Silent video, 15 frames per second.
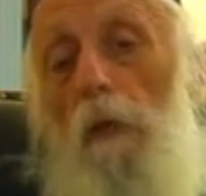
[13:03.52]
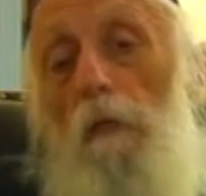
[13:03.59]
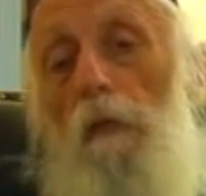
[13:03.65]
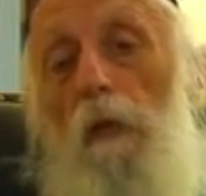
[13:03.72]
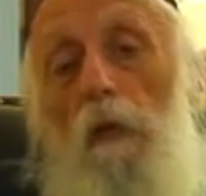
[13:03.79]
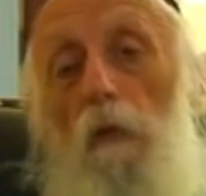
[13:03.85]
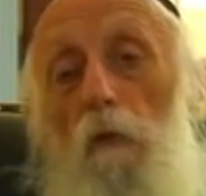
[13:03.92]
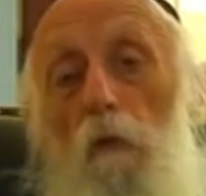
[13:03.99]
why
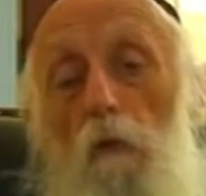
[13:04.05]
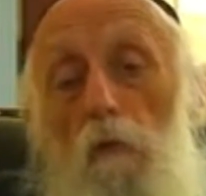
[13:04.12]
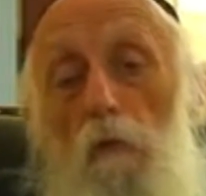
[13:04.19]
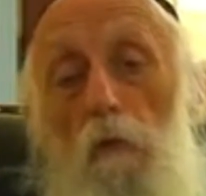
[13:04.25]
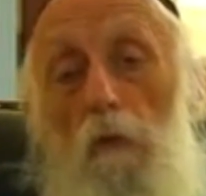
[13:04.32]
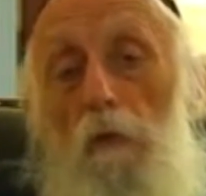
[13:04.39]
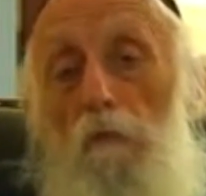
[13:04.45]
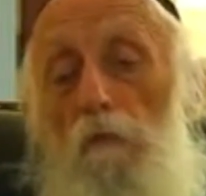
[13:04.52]
it can
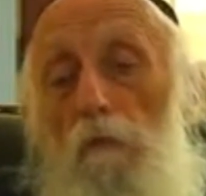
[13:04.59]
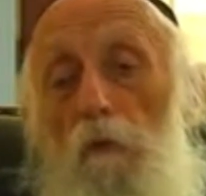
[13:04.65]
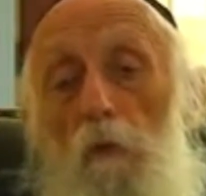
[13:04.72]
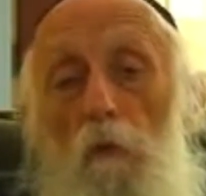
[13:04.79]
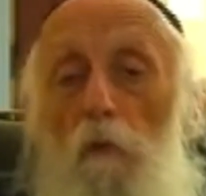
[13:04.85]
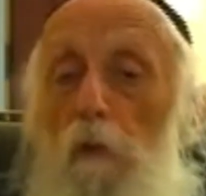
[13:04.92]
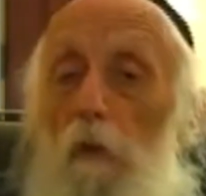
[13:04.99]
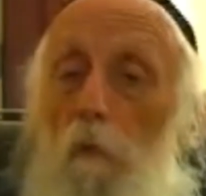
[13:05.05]
occur even
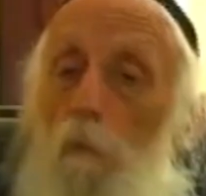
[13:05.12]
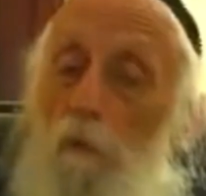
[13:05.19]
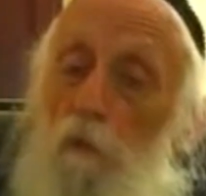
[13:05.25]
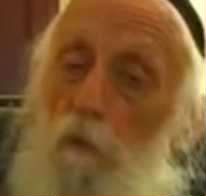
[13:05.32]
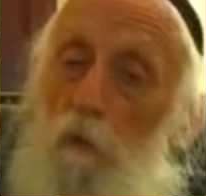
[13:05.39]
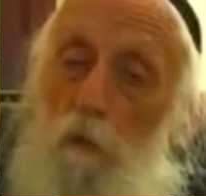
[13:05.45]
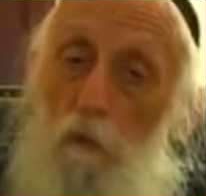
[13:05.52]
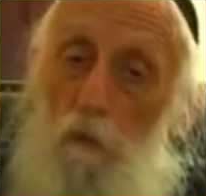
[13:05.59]
though there
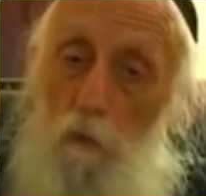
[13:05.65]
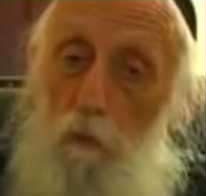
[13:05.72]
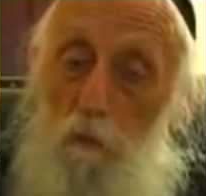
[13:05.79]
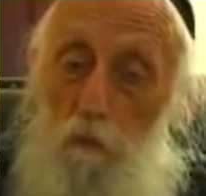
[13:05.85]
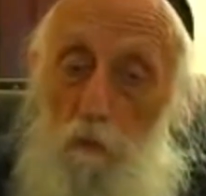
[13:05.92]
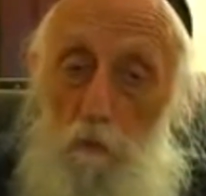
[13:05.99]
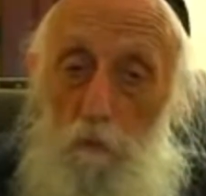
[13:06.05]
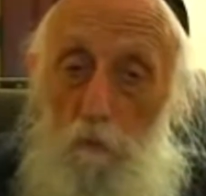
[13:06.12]
was no
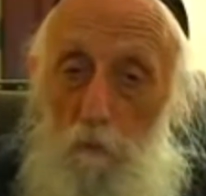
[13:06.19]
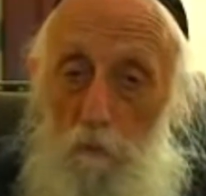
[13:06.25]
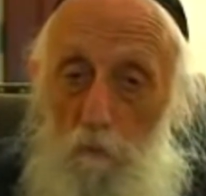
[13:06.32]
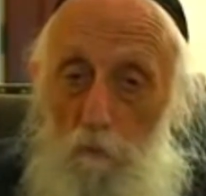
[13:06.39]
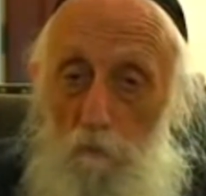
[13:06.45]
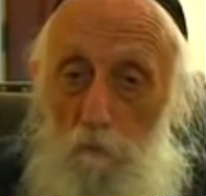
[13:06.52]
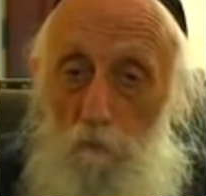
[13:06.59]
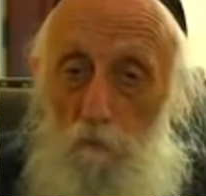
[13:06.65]
external
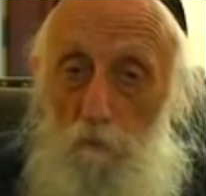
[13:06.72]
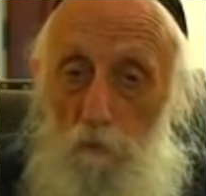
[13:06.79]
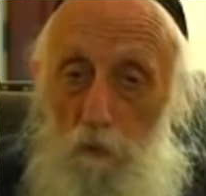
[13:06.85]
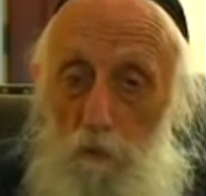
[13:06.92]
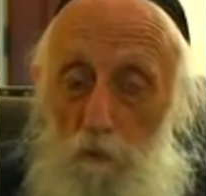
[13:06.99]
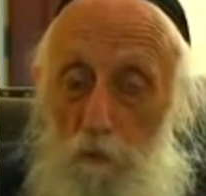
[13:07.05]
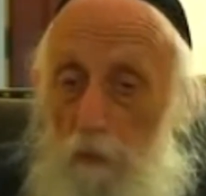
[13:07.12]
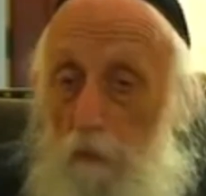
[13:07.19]

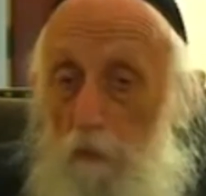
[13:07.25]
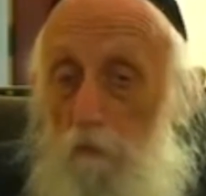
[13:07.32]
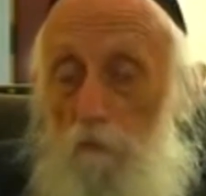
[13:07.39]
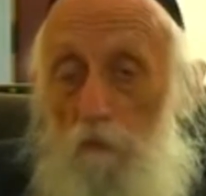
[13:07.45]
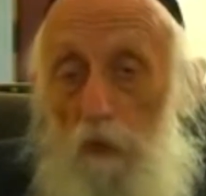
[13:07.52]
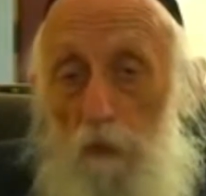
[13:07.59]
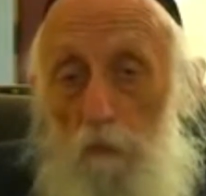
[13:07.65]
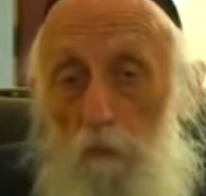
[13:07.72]

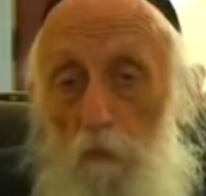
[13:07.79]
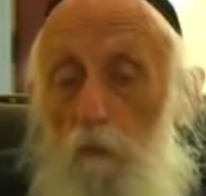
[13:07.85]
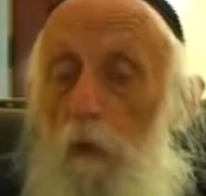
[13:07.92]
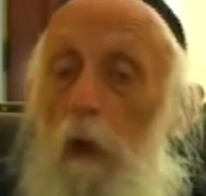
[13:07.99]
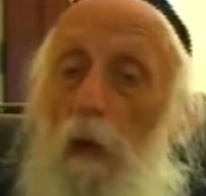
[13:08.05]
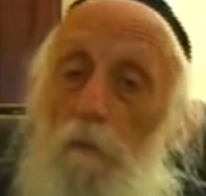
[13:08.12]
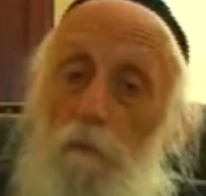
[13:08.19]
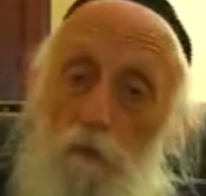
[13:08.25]
negative factors.
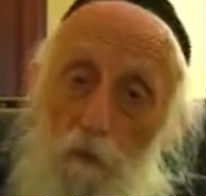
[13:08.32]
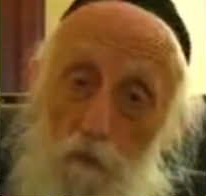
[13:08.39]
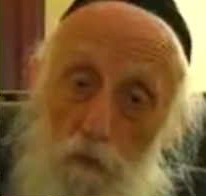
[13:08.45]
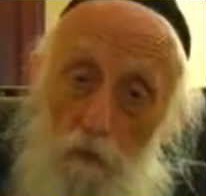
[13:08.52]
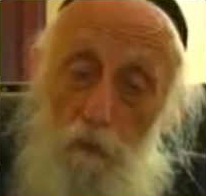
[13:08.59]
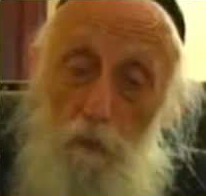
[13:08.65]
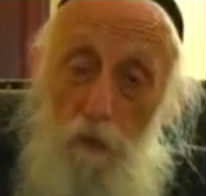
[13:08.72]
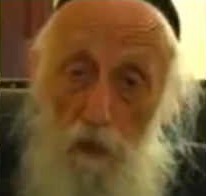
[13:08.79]
Now
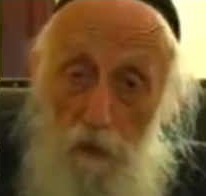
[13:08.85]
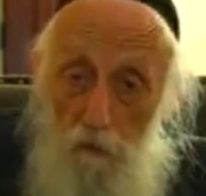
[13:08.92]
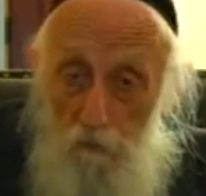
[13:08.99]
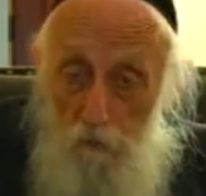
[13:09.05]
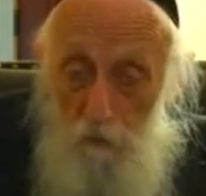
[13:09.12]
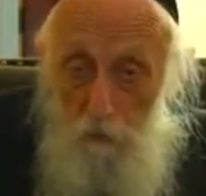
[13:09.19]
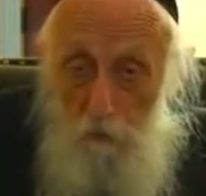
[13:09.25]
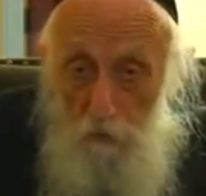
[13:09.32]
obviously,
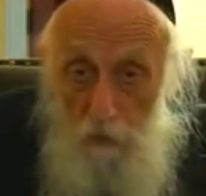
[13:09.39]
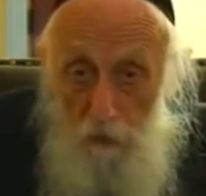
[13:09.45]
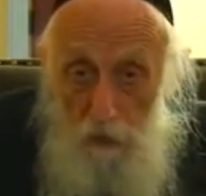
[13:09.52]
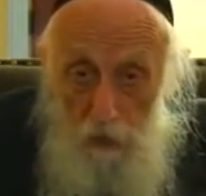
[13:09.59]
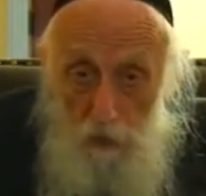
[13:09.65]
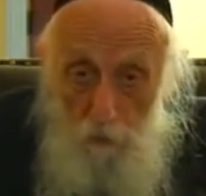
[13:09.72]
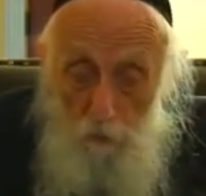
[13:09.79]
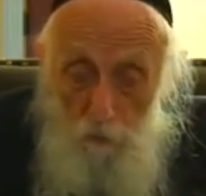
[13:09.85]
if there
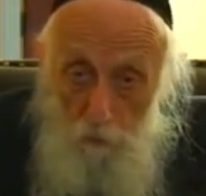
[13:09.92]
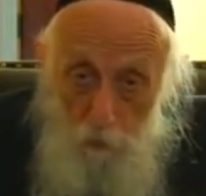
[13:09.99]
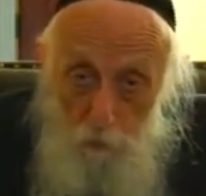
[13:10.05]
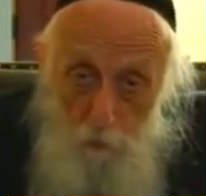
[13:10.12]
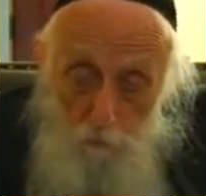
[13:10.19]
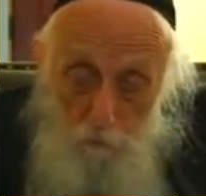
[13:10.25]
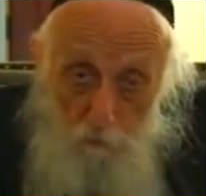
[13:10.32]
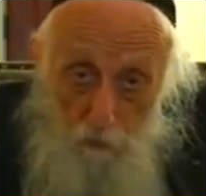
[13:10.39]
are
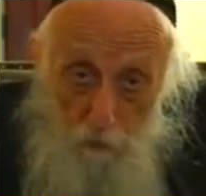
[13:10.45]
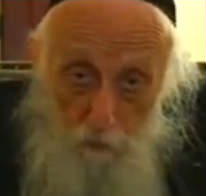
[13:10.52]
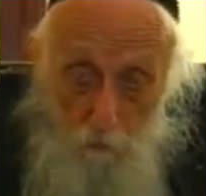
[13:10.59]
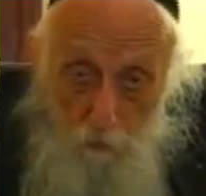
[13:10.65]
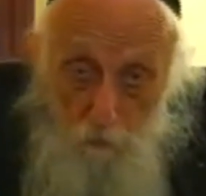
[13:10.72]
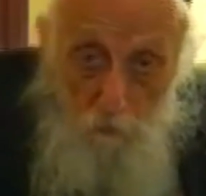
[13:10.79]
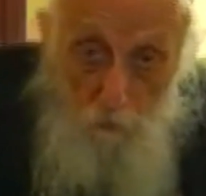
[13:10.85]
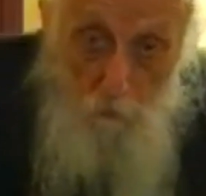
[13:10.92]
external
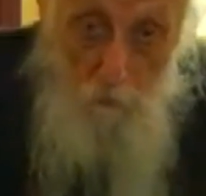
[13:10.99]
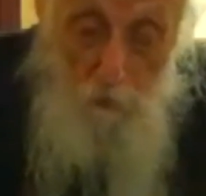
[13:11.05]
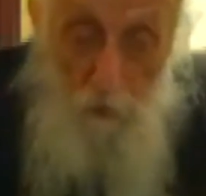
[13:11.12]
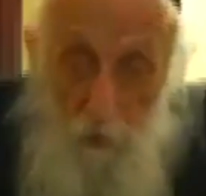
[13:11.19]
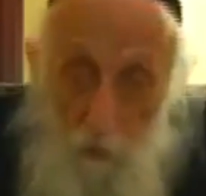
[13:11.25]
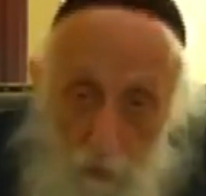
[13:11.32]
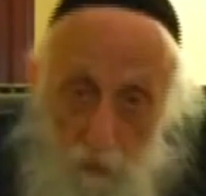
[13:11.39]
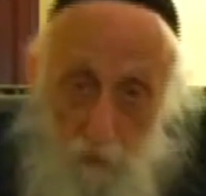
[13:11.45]
factors,
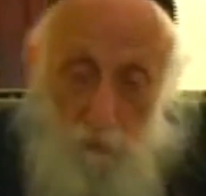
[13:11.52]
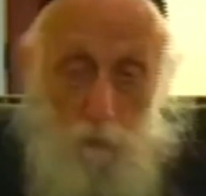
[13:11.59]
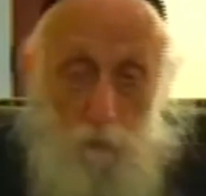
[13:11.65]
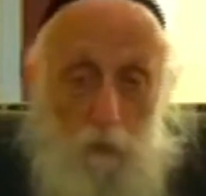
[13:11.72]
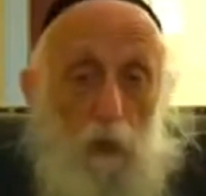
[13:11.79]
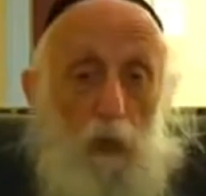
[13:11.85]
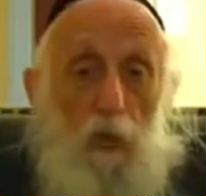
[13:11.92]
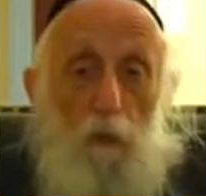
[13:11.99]
it
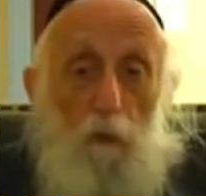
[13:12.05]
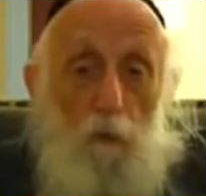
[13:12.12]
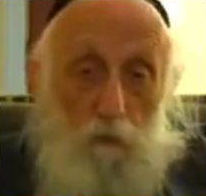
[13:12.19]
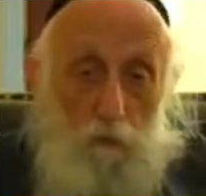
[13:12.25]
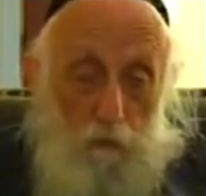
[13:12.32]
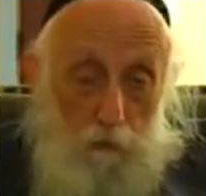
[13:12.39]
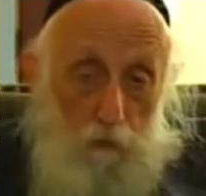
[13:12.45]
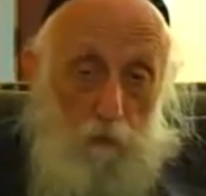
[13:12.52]
will
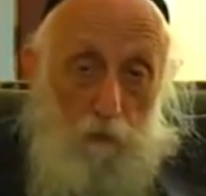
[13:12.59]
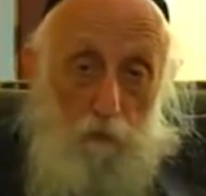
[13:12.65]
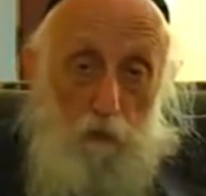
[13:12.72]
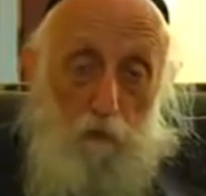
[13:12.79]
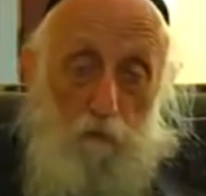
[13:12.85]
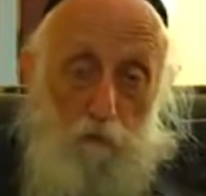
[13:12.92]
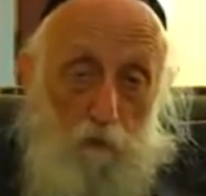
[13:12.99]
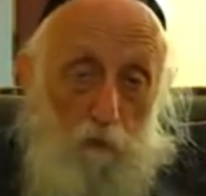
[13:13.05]
aggravate the low
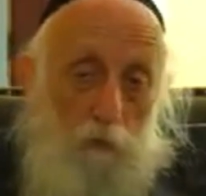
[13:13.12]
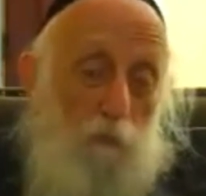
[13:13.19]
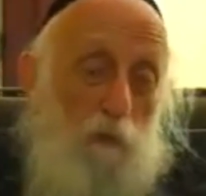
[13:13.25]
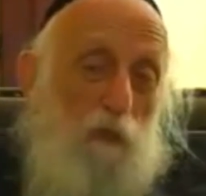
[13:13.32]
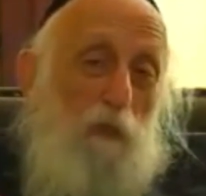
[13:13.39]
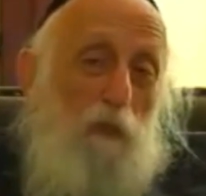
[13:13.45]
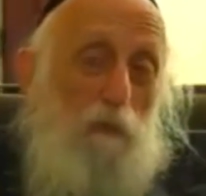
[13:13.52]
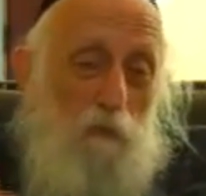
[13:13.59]
self-esteem,
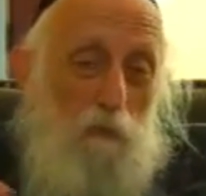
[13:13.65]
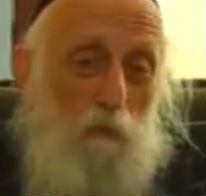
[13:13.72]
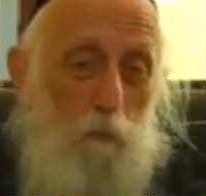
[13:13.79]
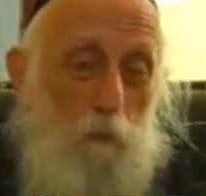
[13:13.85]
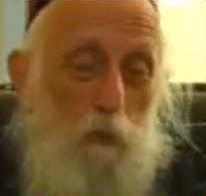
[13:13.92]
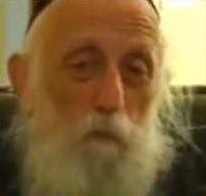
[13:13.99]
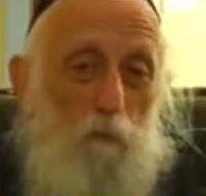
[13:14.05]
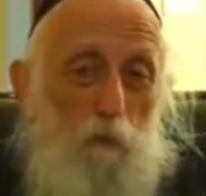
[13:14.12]
but it isn't the
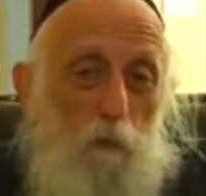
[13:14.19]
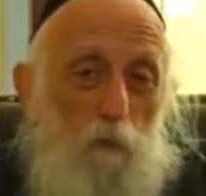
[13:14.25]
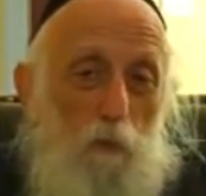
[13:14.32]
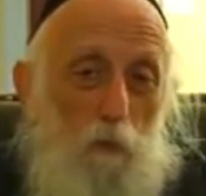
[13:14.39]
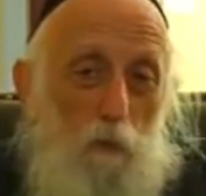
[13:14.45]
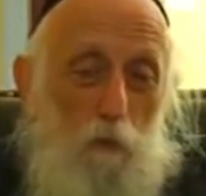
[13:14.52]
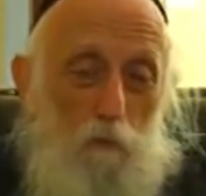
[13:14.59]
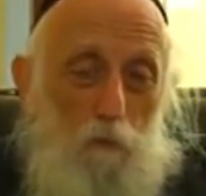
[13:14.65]
primary
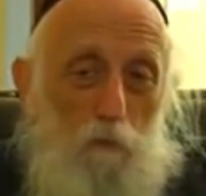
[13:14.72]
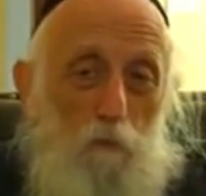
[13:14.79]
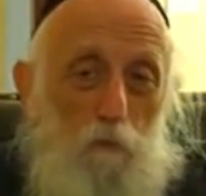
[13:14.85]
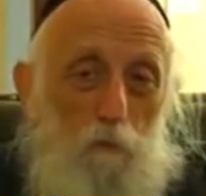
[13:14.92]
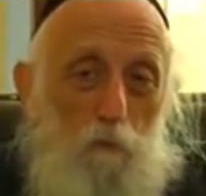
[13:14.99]
cause.